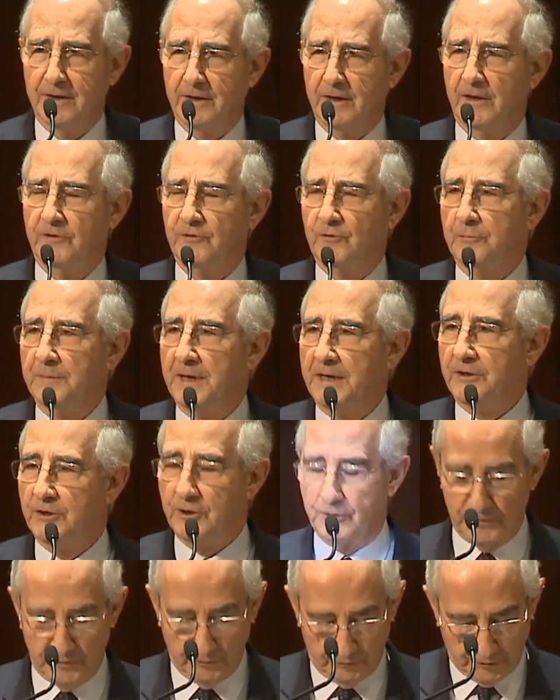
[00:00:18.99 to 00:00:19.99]
As you may
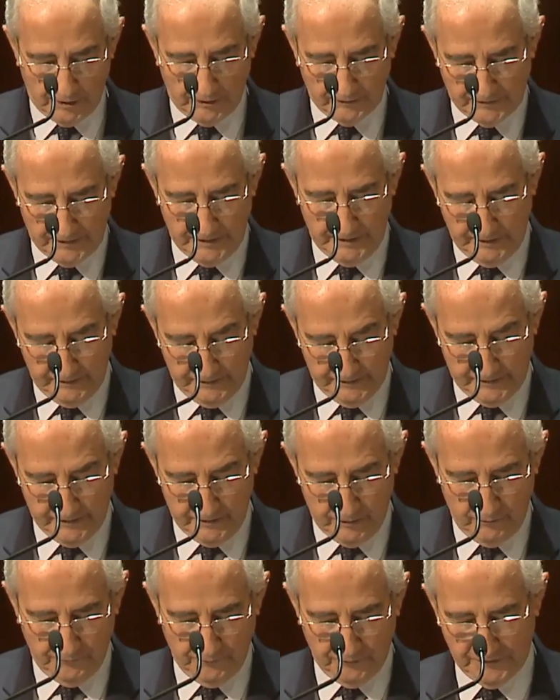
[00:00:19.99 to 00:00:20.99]
know, the trustees
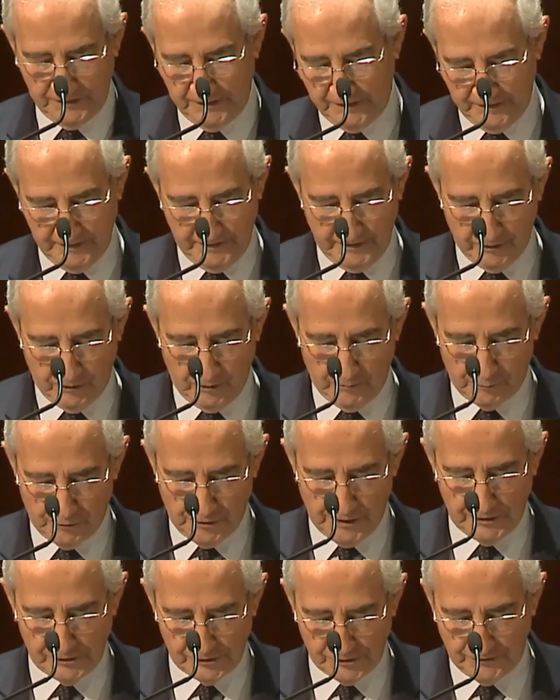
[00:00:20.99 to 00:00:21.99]
oversee the
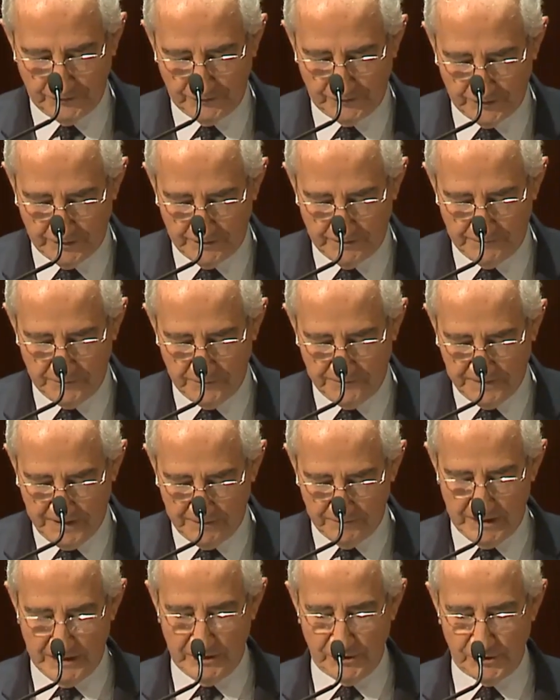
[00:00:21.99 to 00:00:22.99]
operations of the
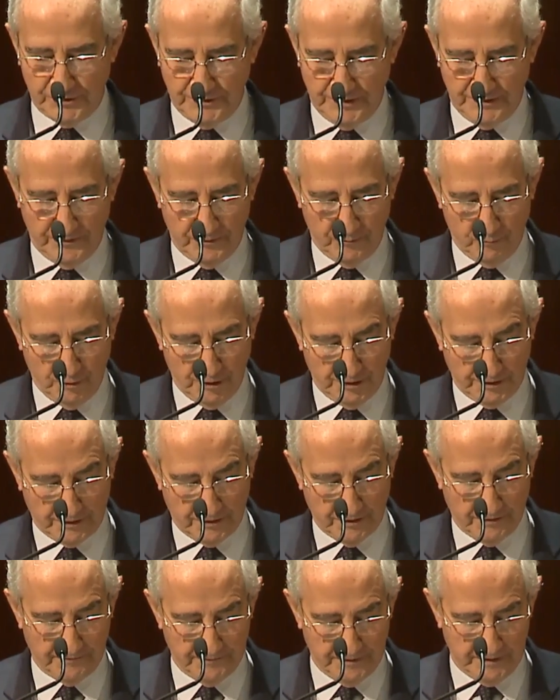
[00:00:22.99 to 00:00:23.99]
foundation and the work
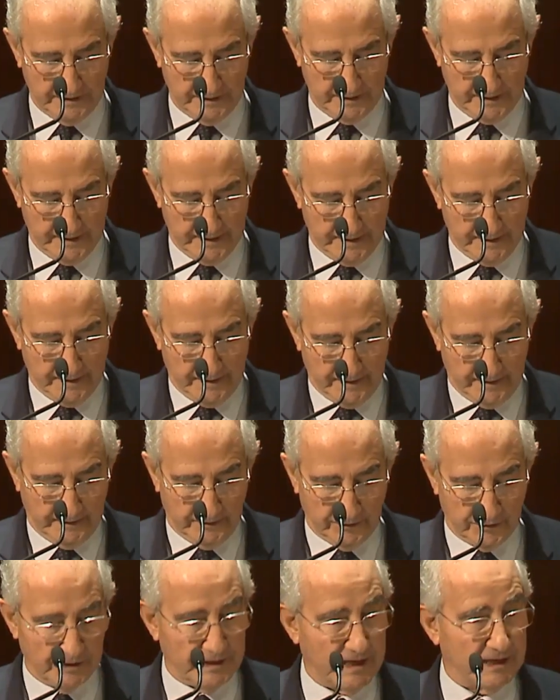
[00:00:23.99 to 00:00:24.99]
of the
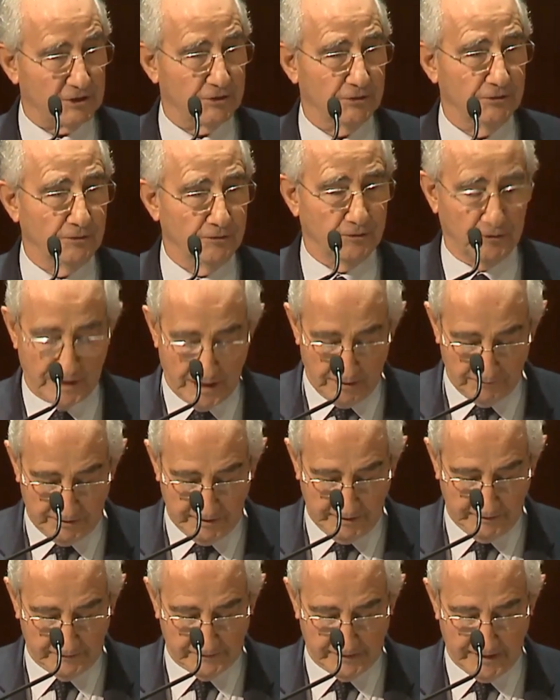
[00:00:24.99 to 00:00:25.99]
International
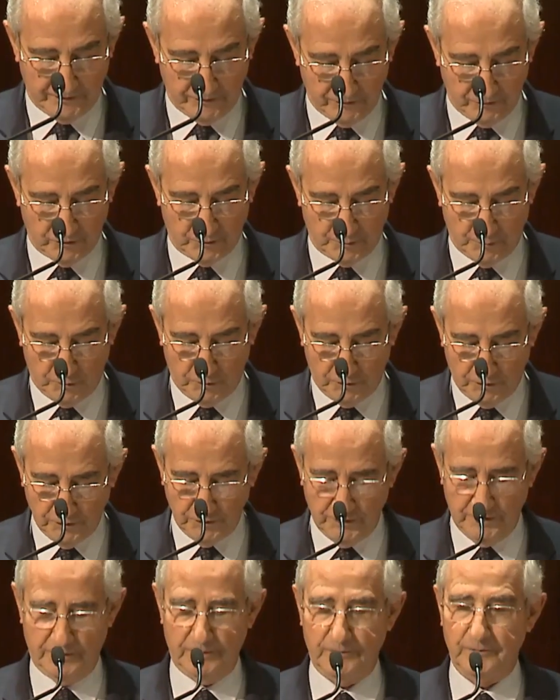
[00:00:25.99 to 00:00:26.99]
Accounting Standards
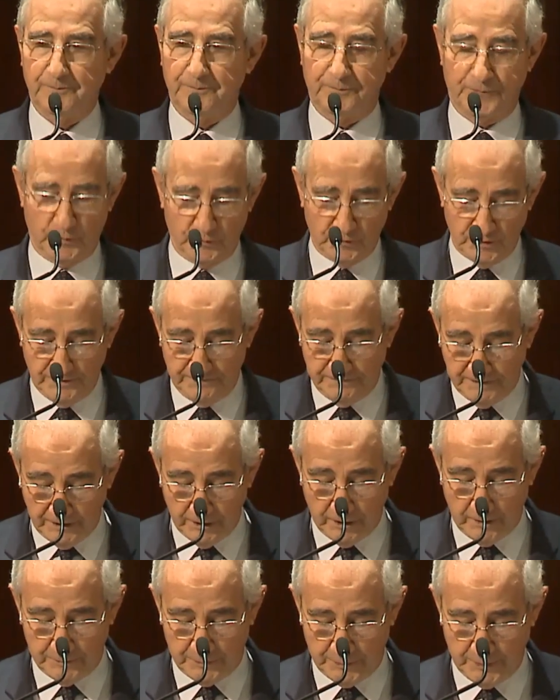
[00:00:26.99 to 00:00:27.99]
Board to
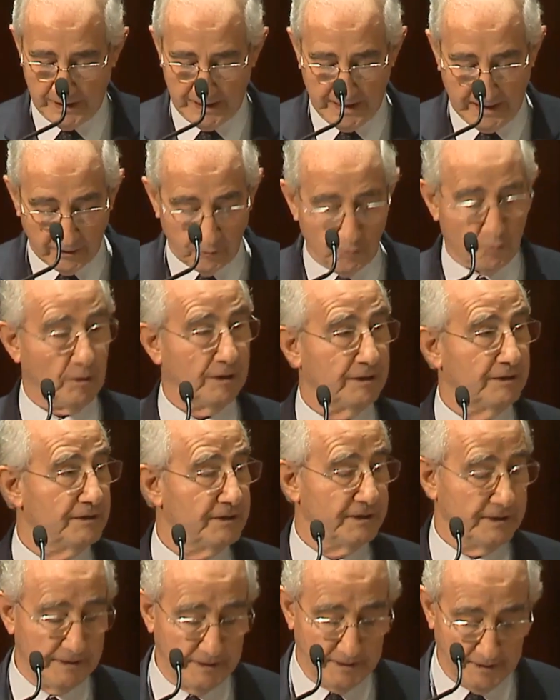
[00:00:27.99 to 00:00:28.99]
develop
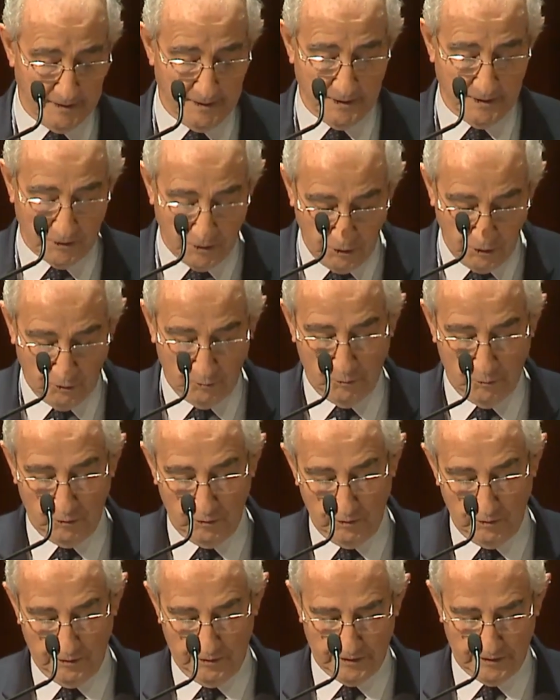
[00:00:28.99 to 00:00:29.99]
high-quality
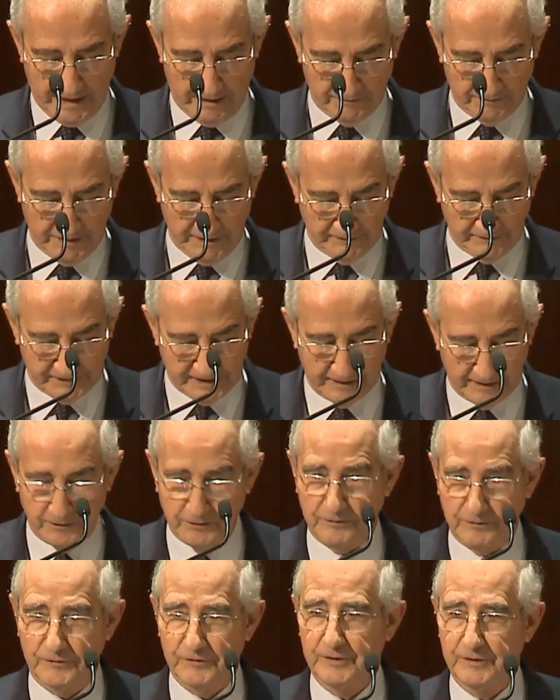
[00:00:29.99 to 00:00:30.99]
global accounting
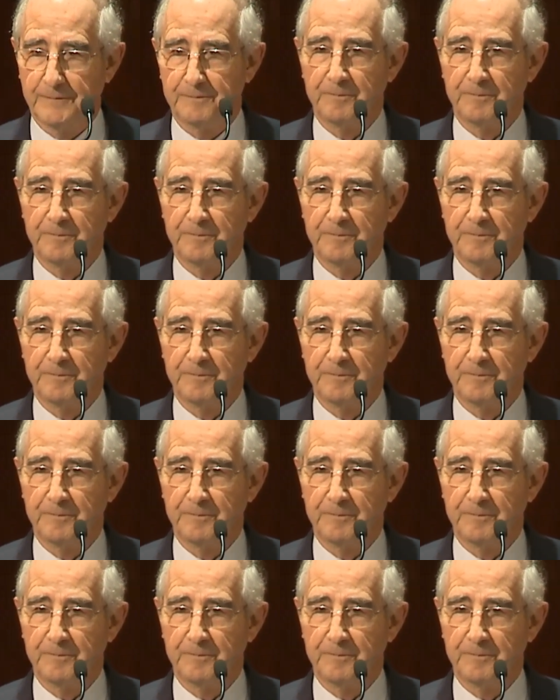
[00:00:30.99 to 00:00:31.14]
standards.